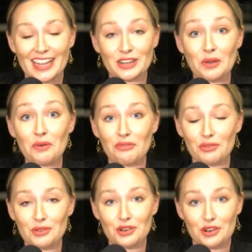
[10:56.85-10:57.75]
and go
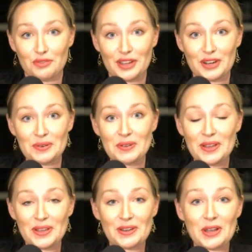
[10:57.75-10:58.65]
through your career
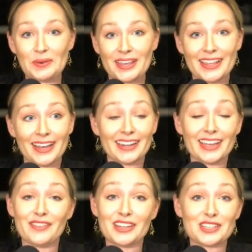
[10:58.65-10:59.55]
knowing that
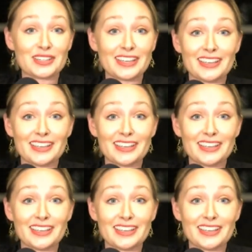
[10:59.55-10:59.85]
eventually